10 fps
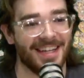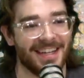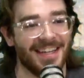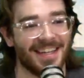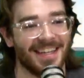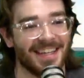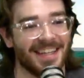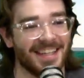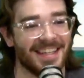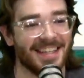
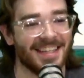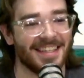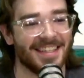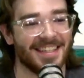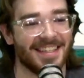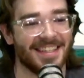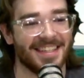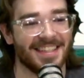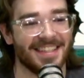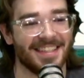
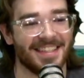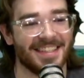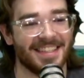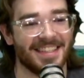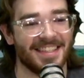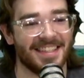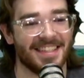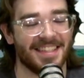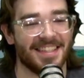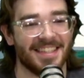
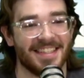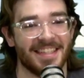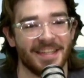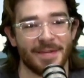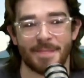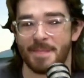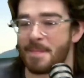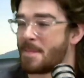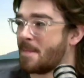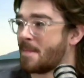
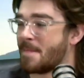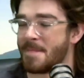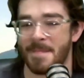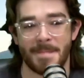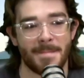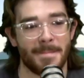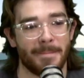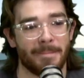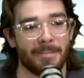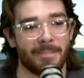
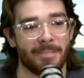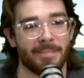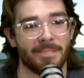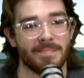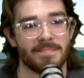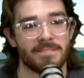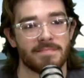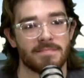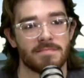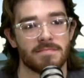
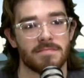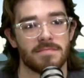No words are spoken by the person on screen.